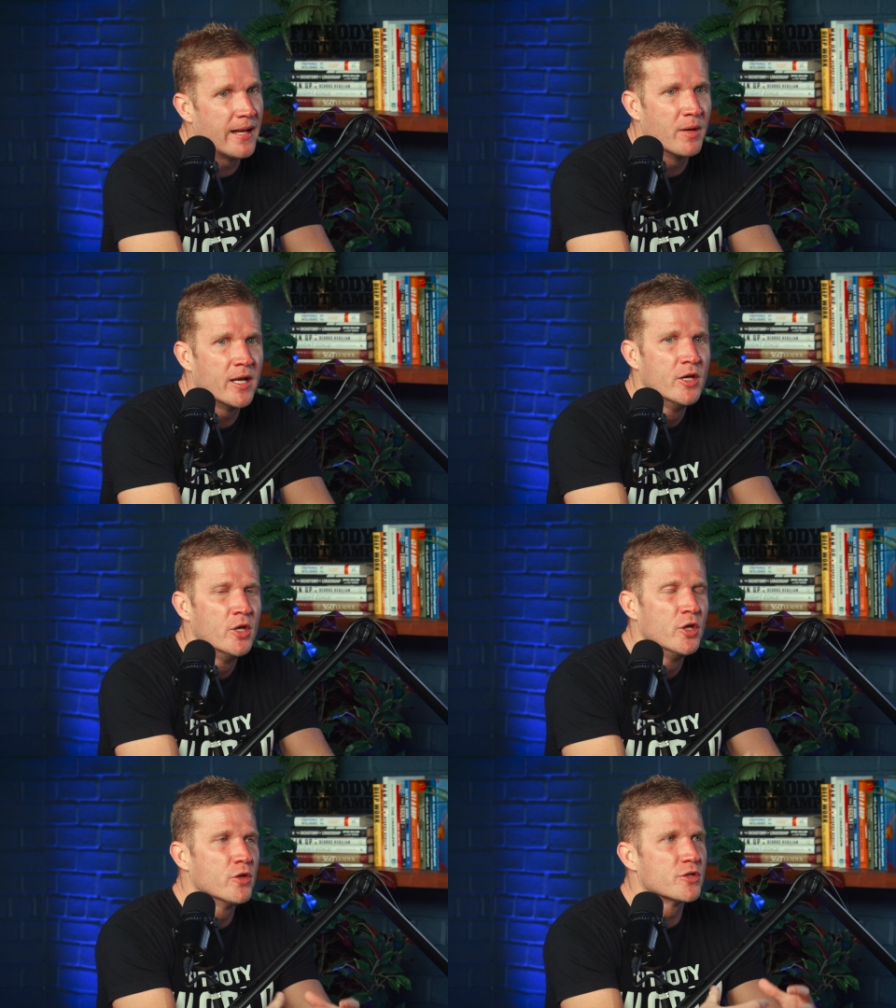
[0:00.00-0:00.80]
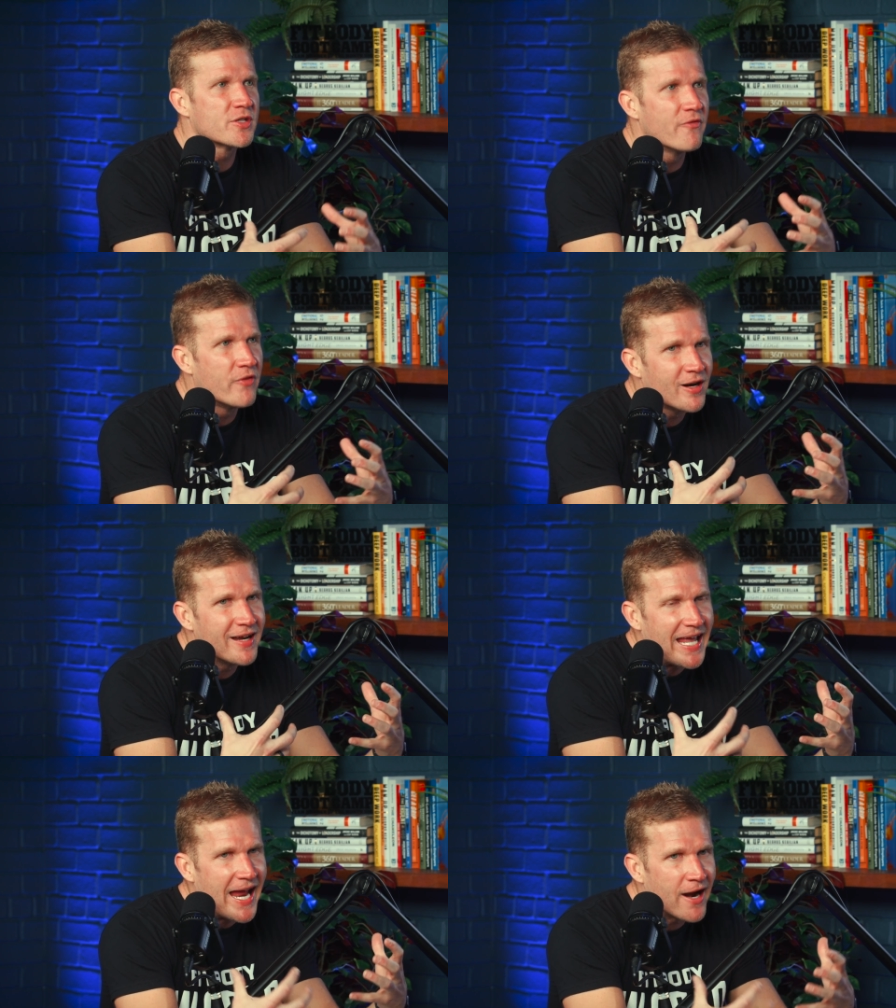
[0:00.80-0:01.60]
But you're just a very
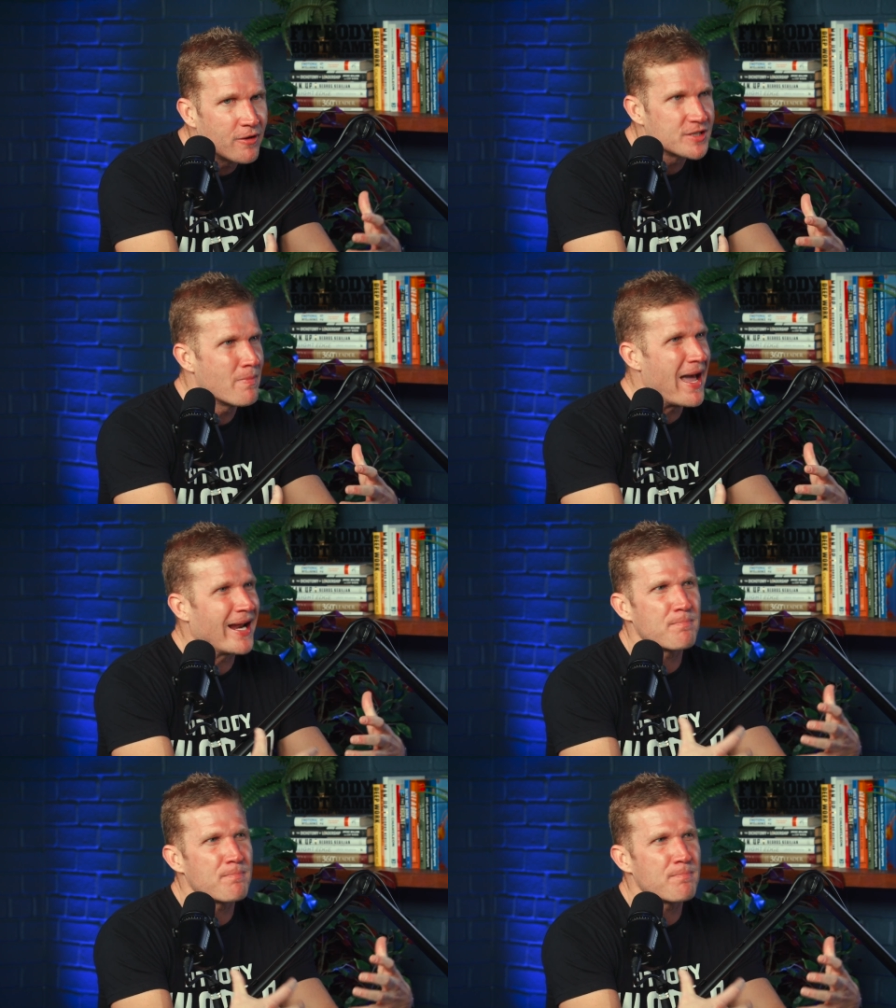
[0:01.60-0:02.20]
charismatic,